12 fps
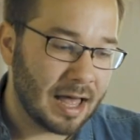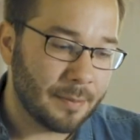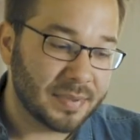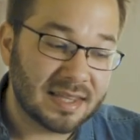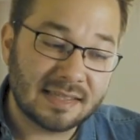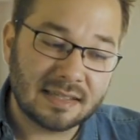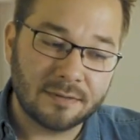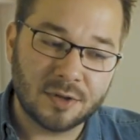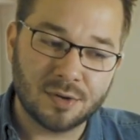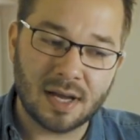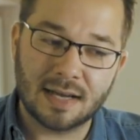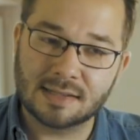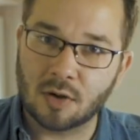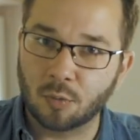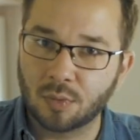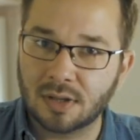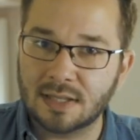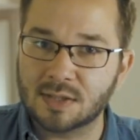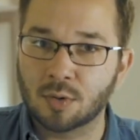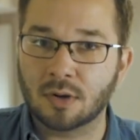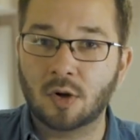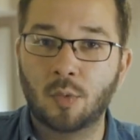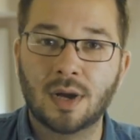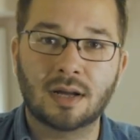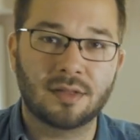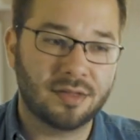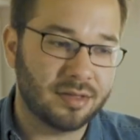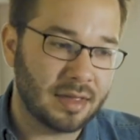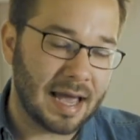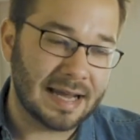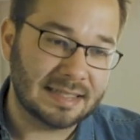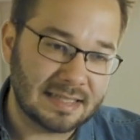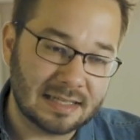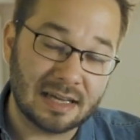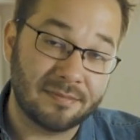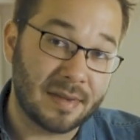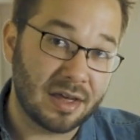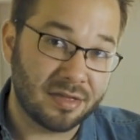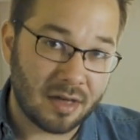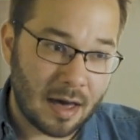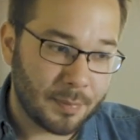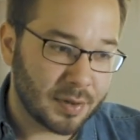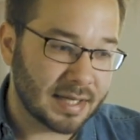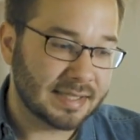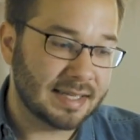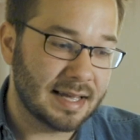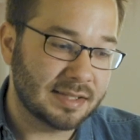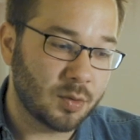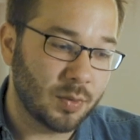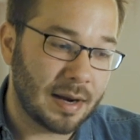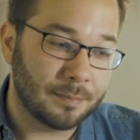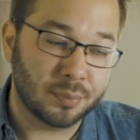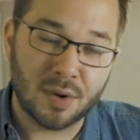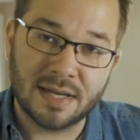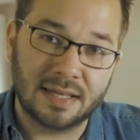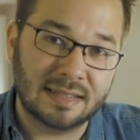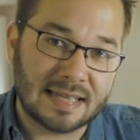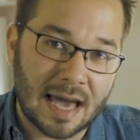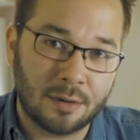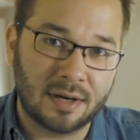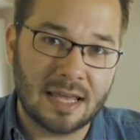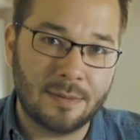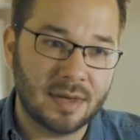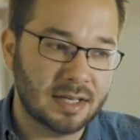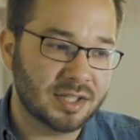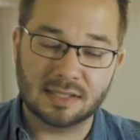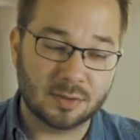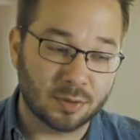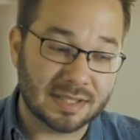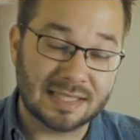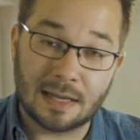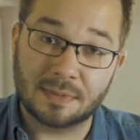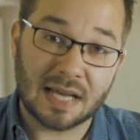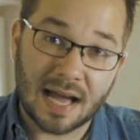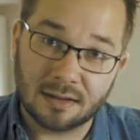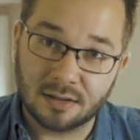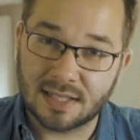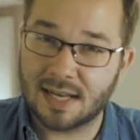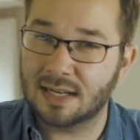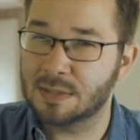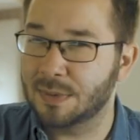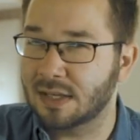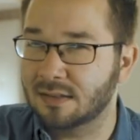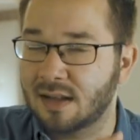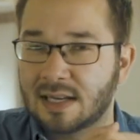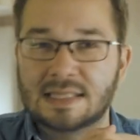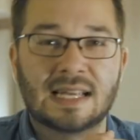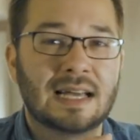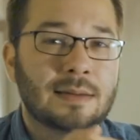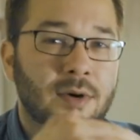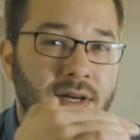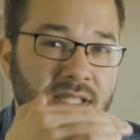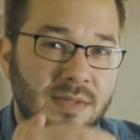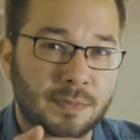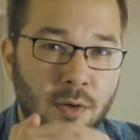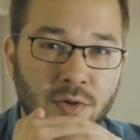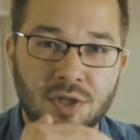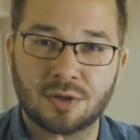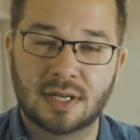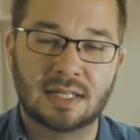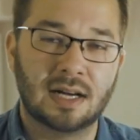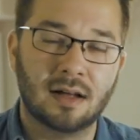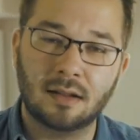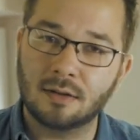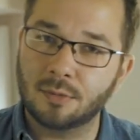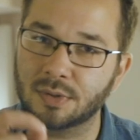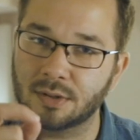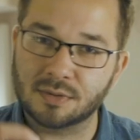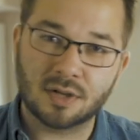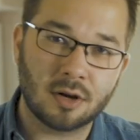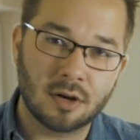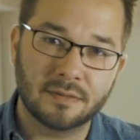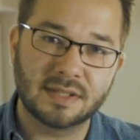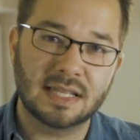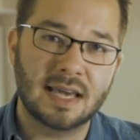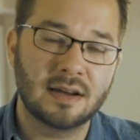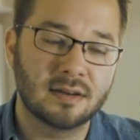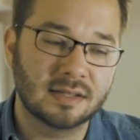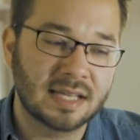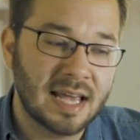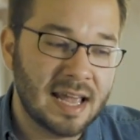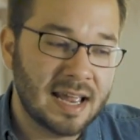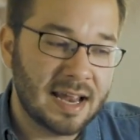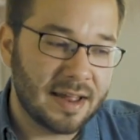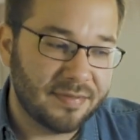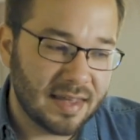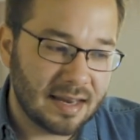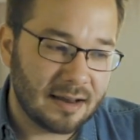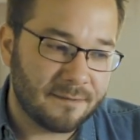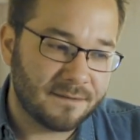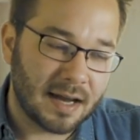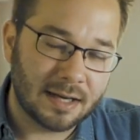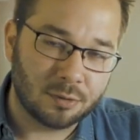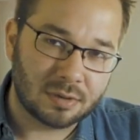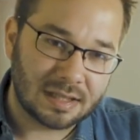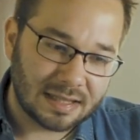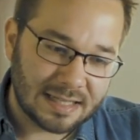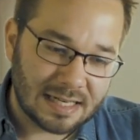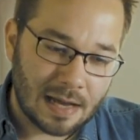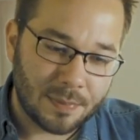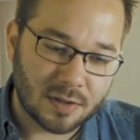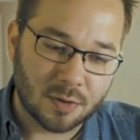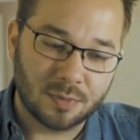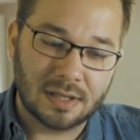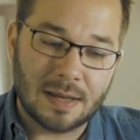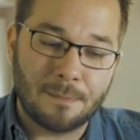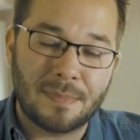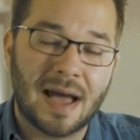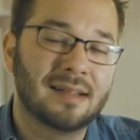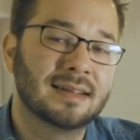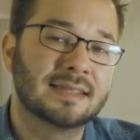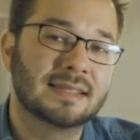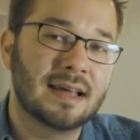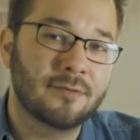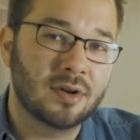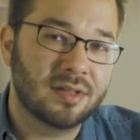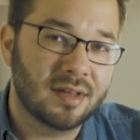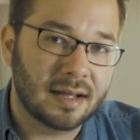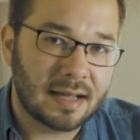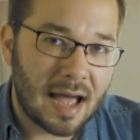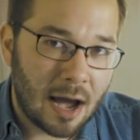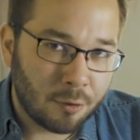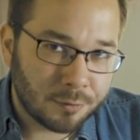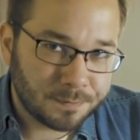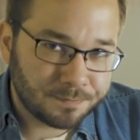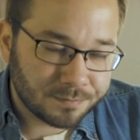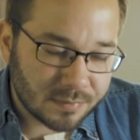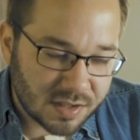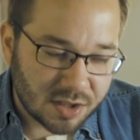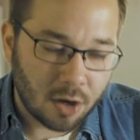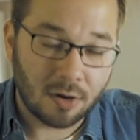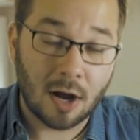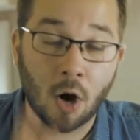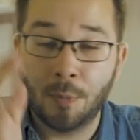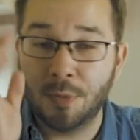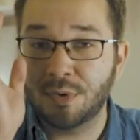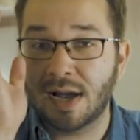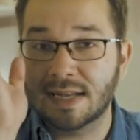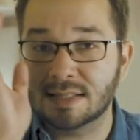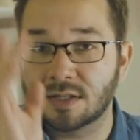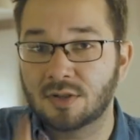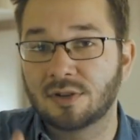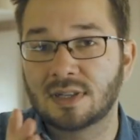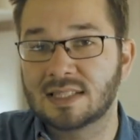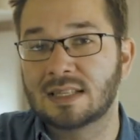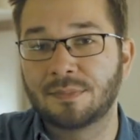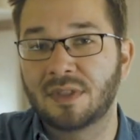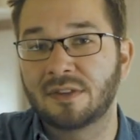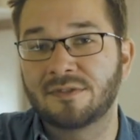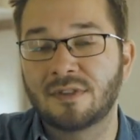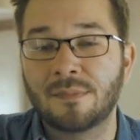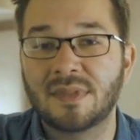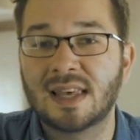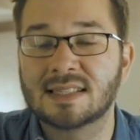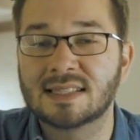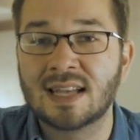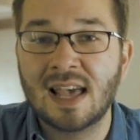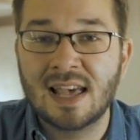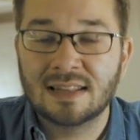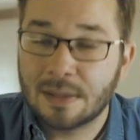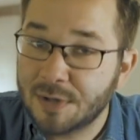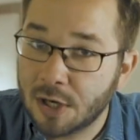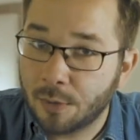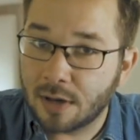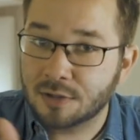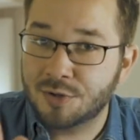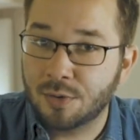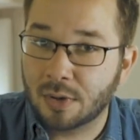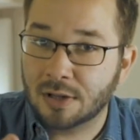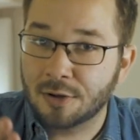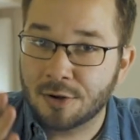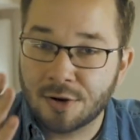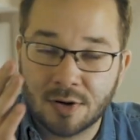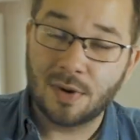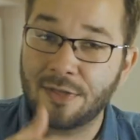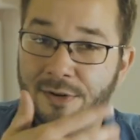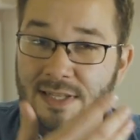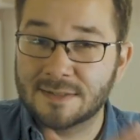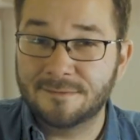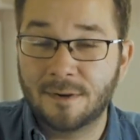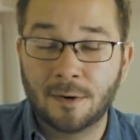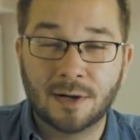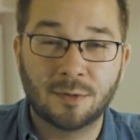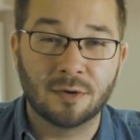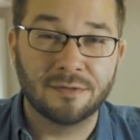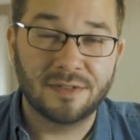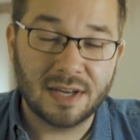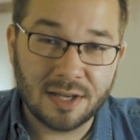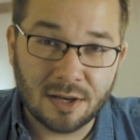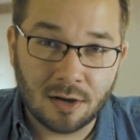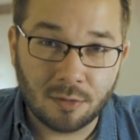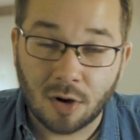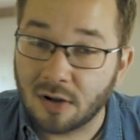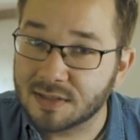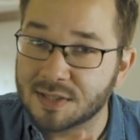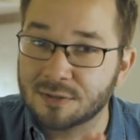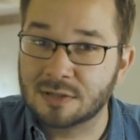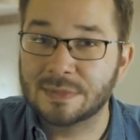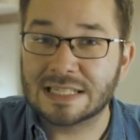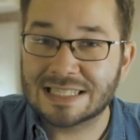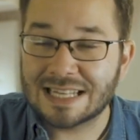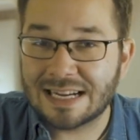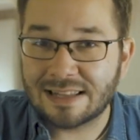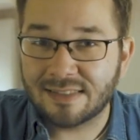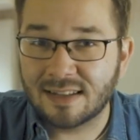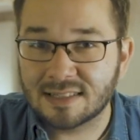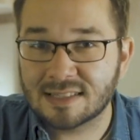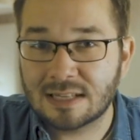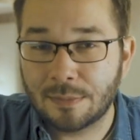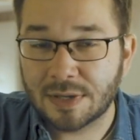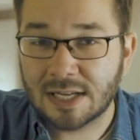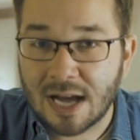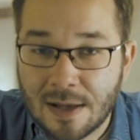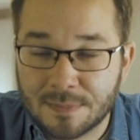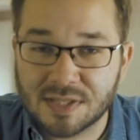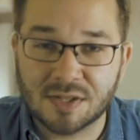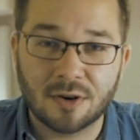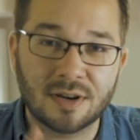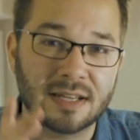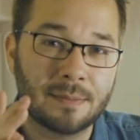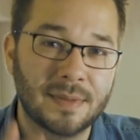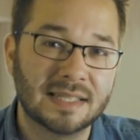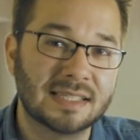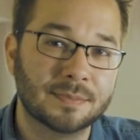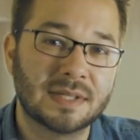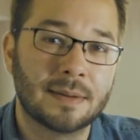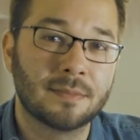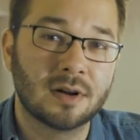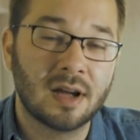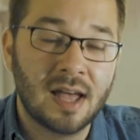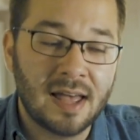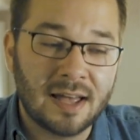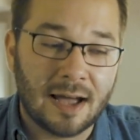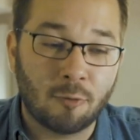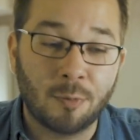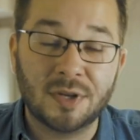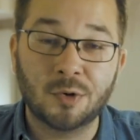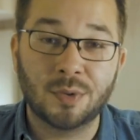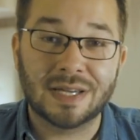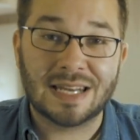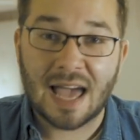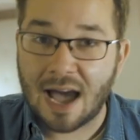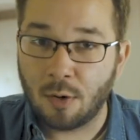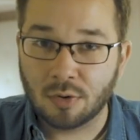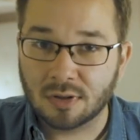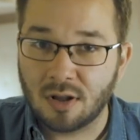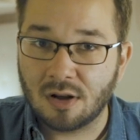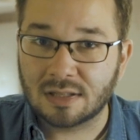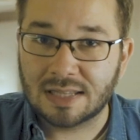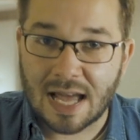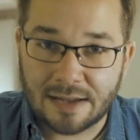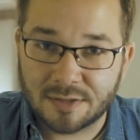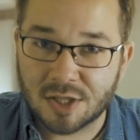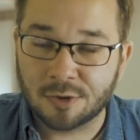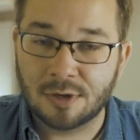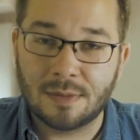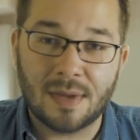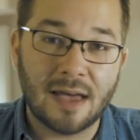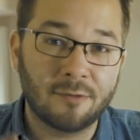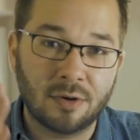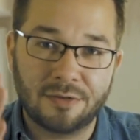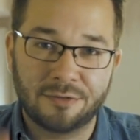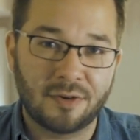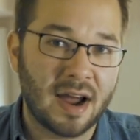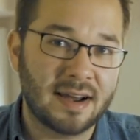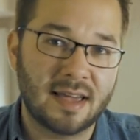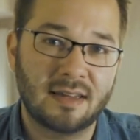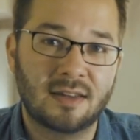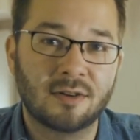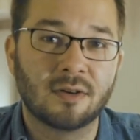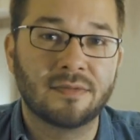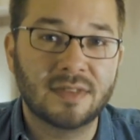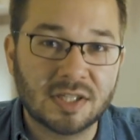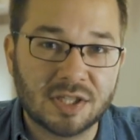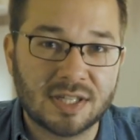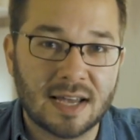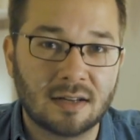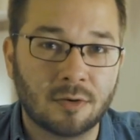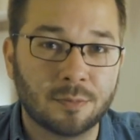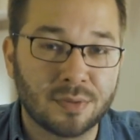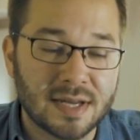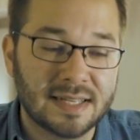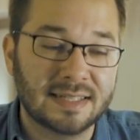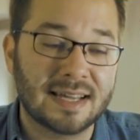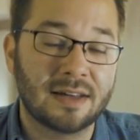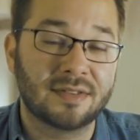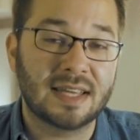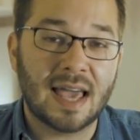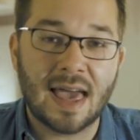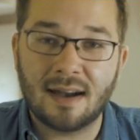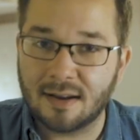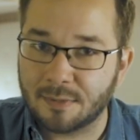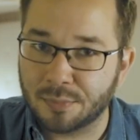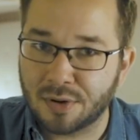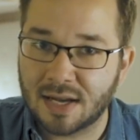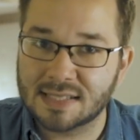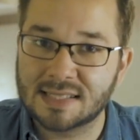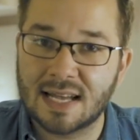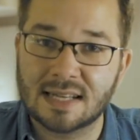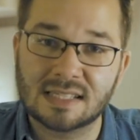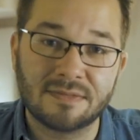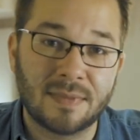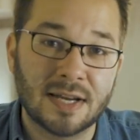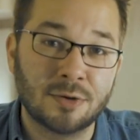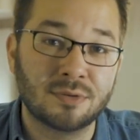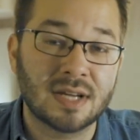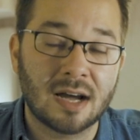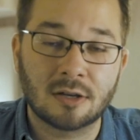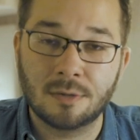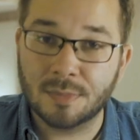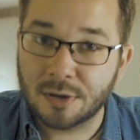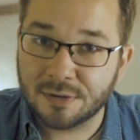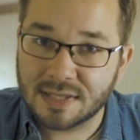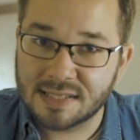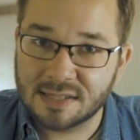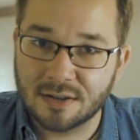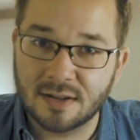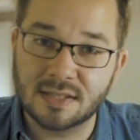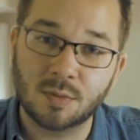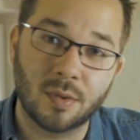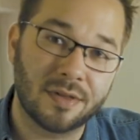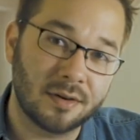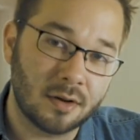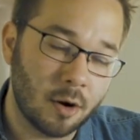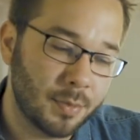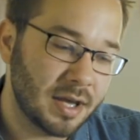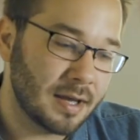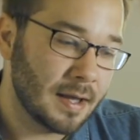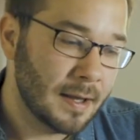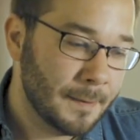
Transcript: But this gives you guys a really sort of quick idea of my thought process when I'm breaking down an image, the sort of steps I look at. I spend a lot of time on exposure and color with those curves layers, and then a final cleanup to really balance everything out. So I hope you guys took something from this. Let me know what else you want to learn, whether it's photo or video. Also some exciting things coming up starting mid-September. I will be doing an hour-long live stream every Friday here on this channel, breaking down the editing process of my new documentary series with Adobe.